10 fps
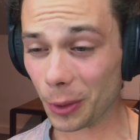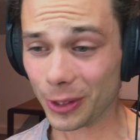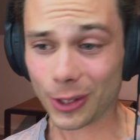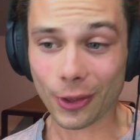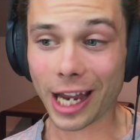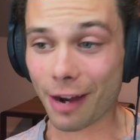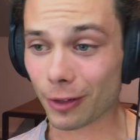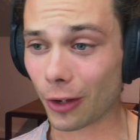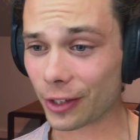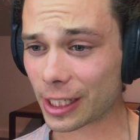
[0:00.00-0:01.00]
and so they have a
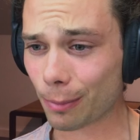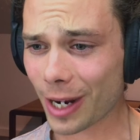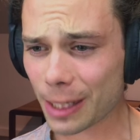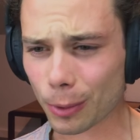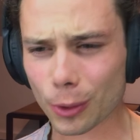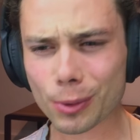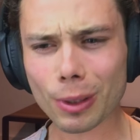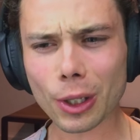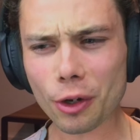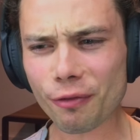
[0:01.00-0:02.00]
lot of space, but also a
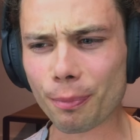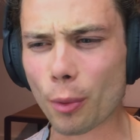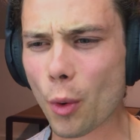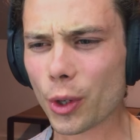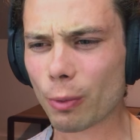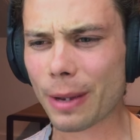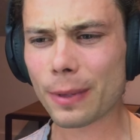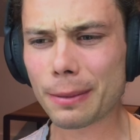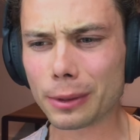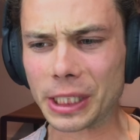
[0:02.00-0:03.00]
lot of border where
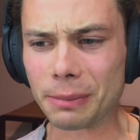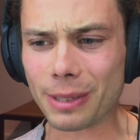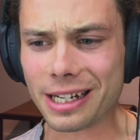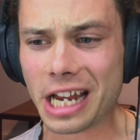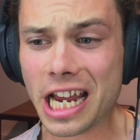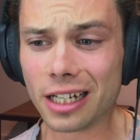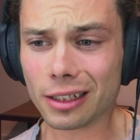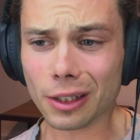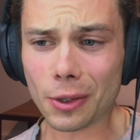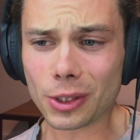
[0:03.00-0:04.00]
people can be
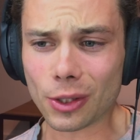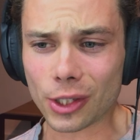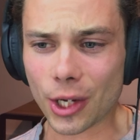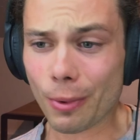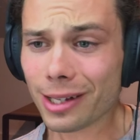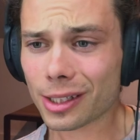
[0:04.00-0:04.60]
close to the US,